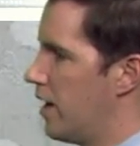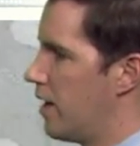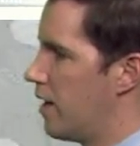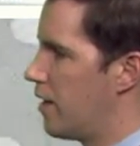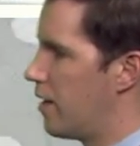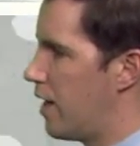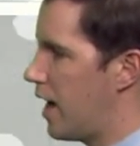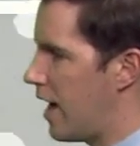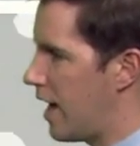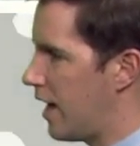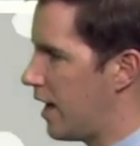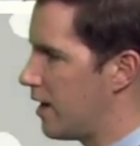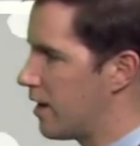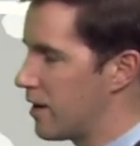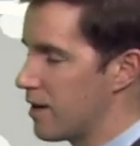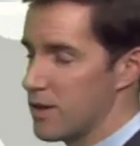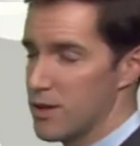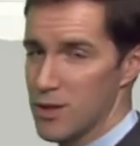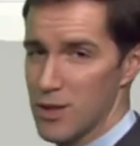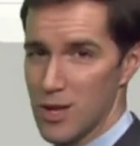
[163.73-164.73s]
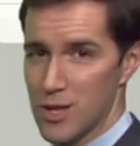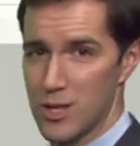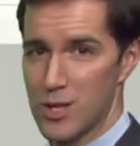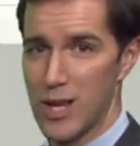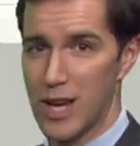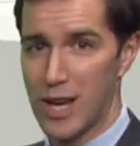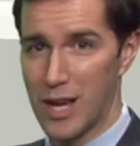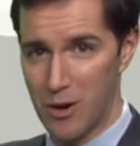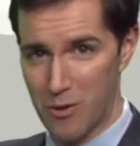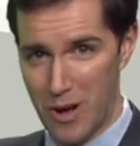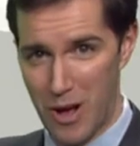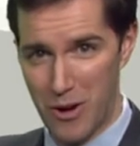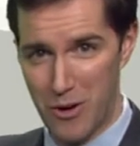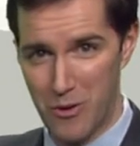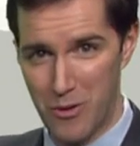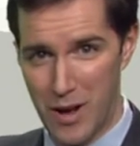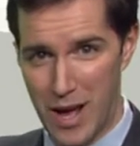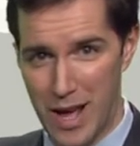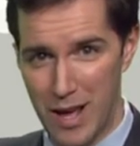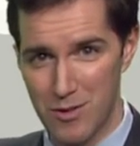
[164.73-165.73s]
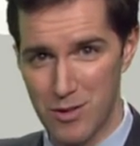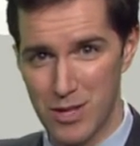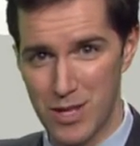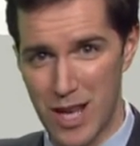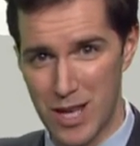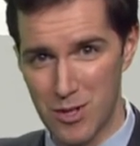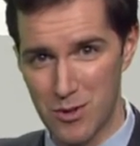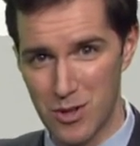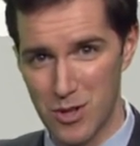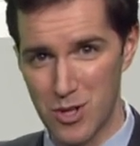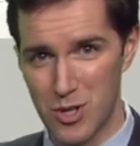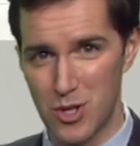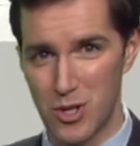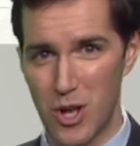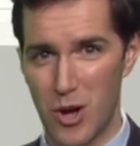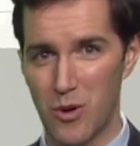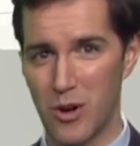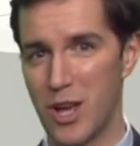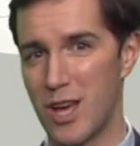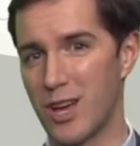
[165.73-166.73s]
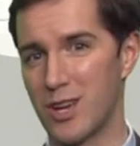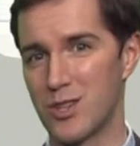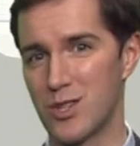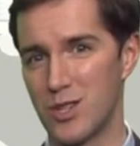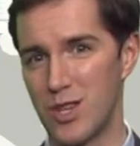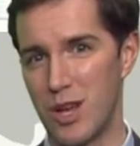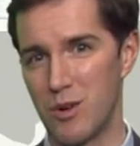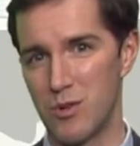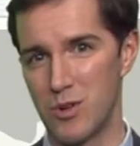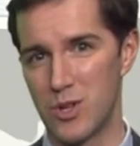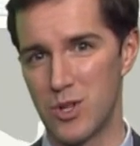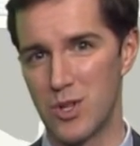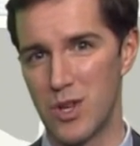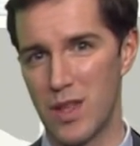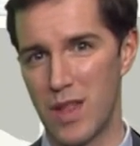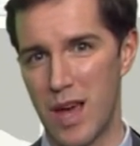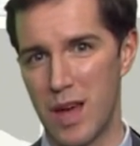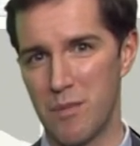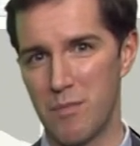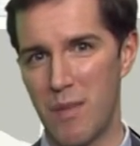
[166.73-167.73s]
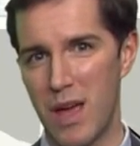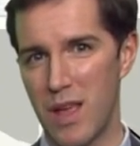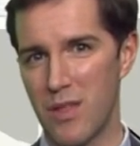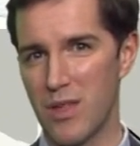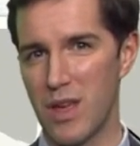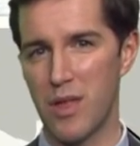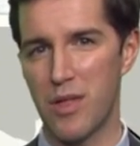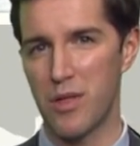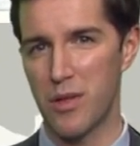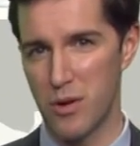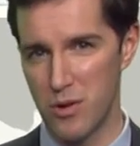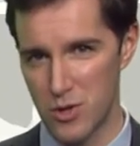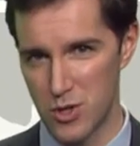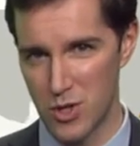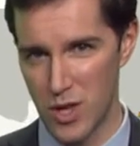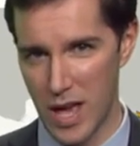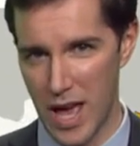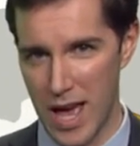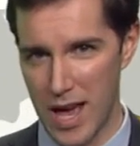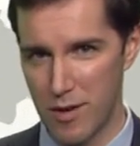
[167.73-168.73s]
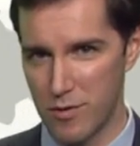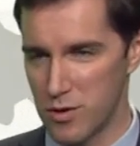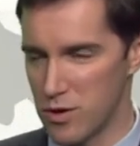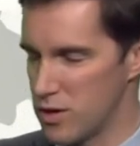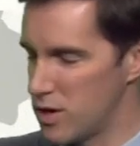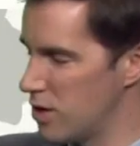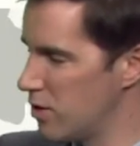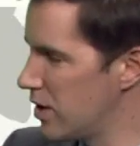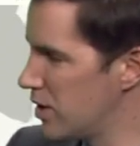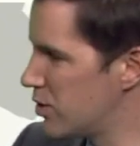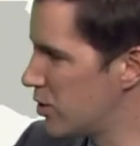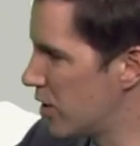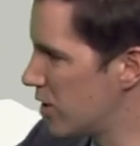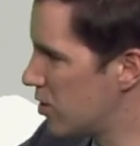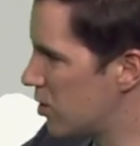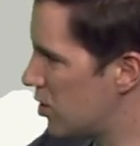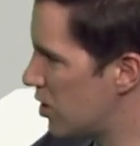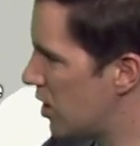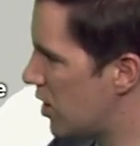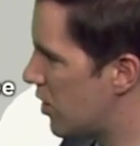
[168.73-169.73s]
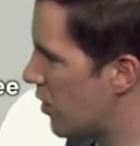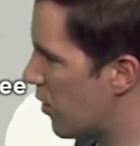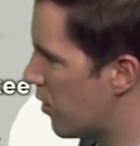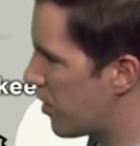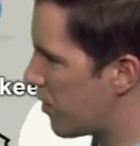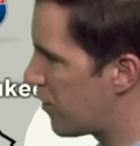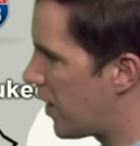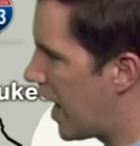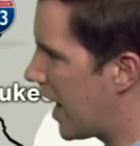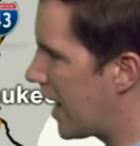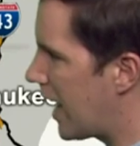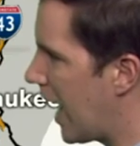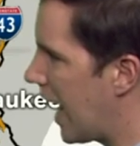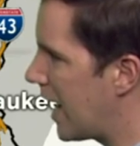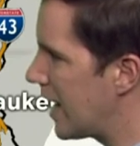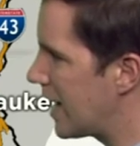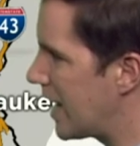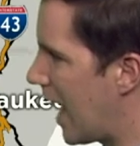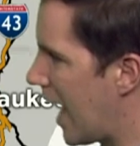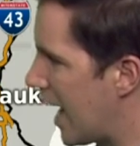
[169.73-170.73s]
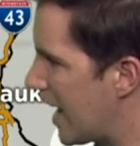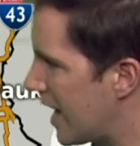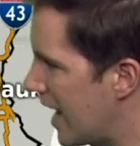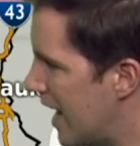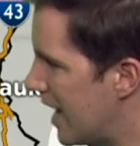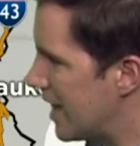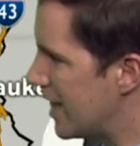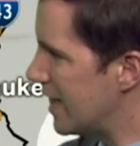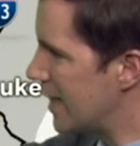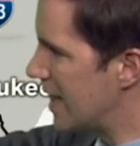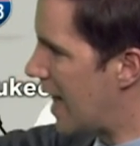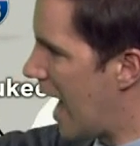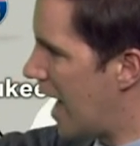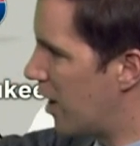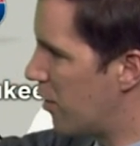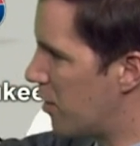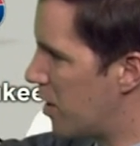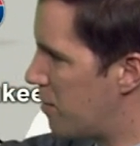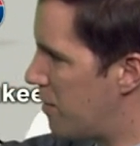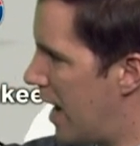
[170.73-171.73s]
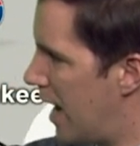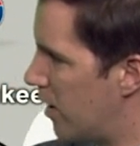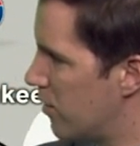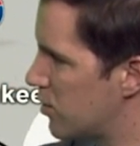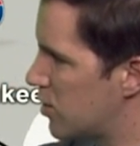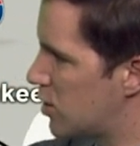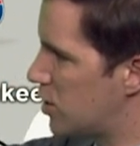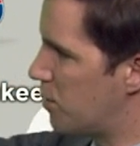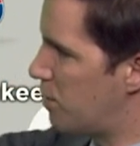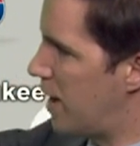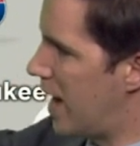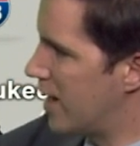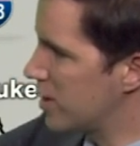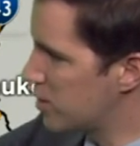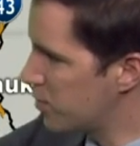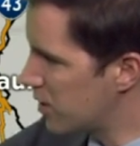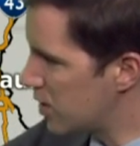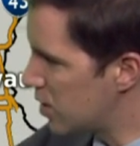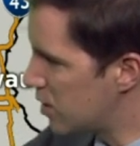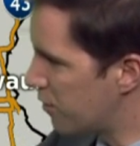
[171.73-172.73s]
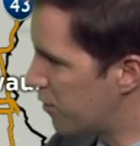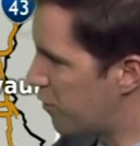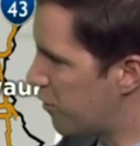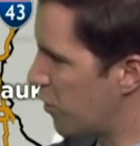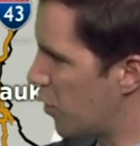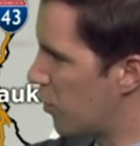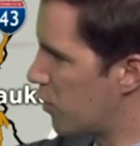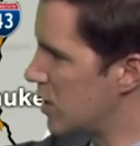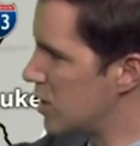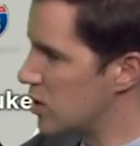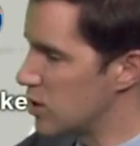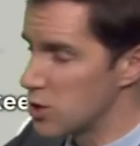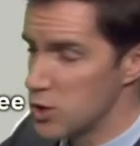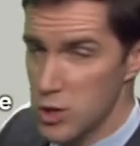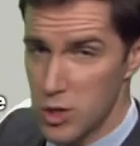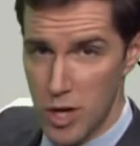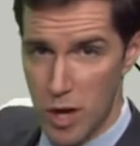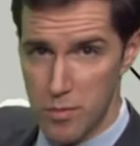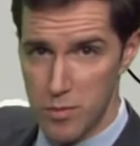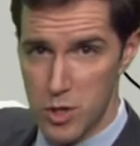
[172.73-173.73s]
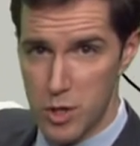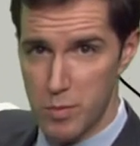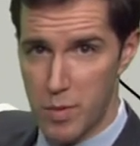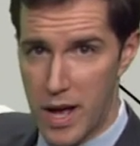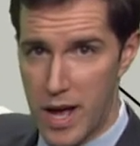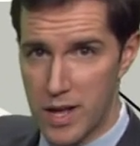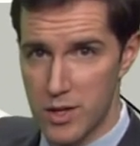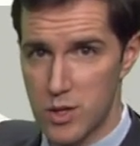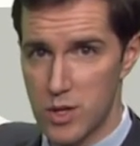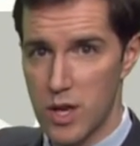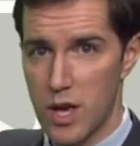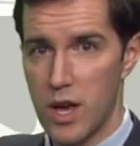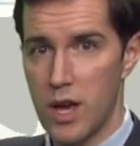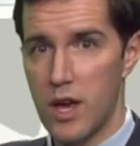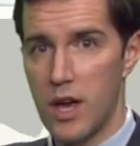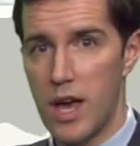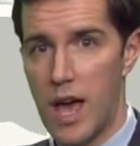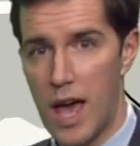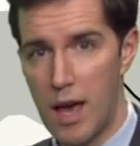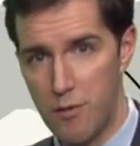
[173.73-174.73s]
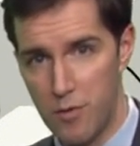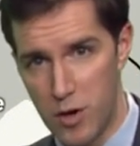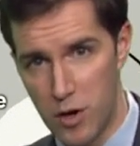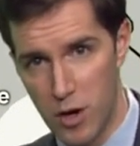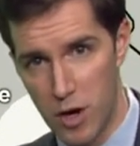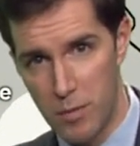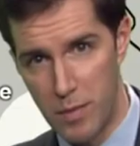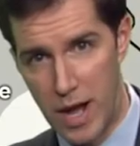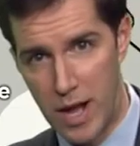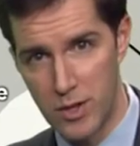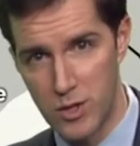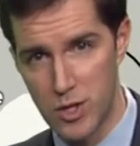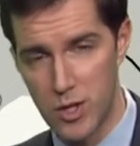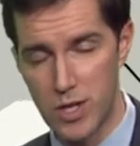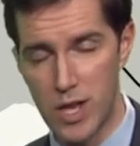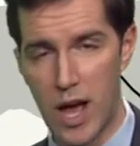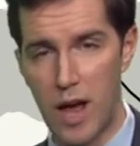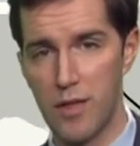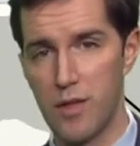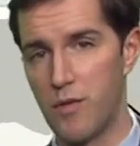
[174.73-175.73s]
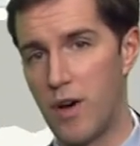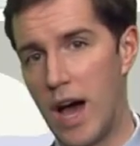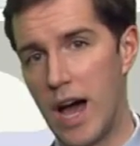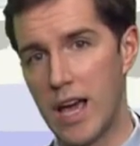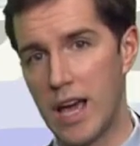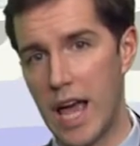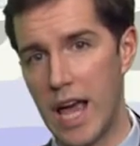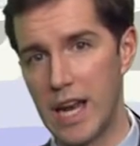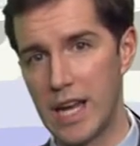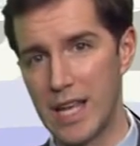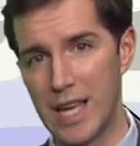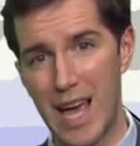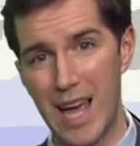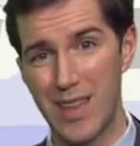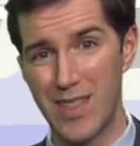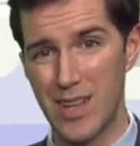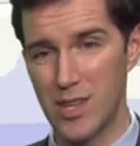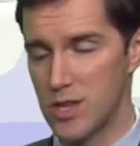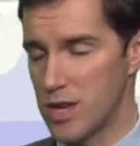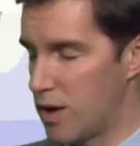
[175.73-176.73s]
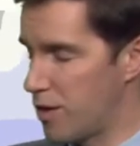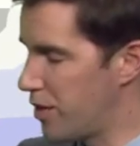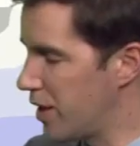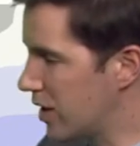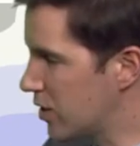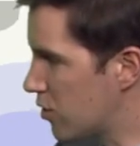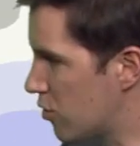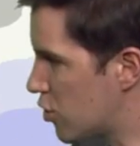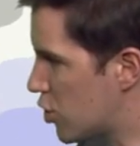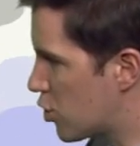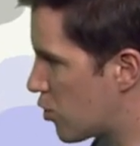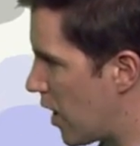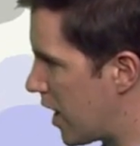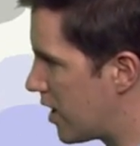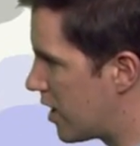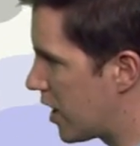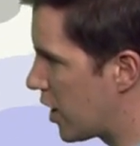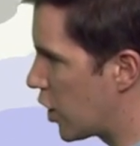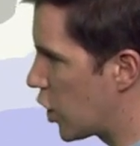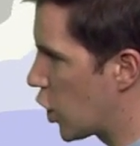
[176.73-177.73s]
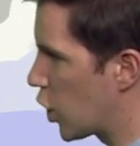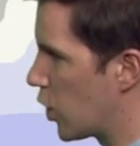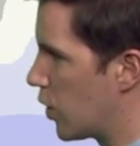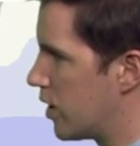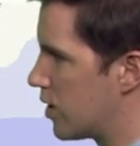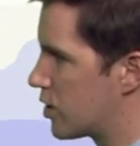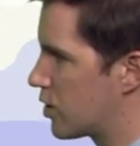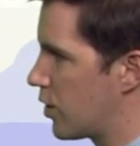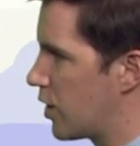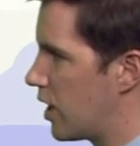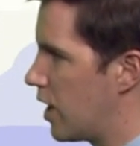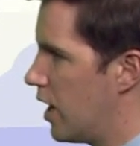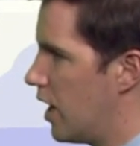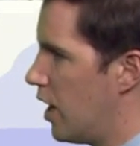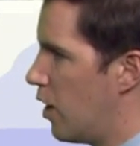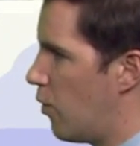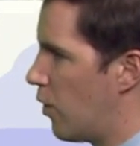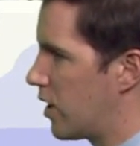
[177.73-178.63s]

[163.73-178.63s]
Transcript: Then the second round arrives. That's when the snow kicks in. We'll see that mainly Thursday afternoon. As you can see, north of I-88, lighter amounts to possibly some flurries in some spots. Heavier amounts south of I-88. That's how things are trending currently.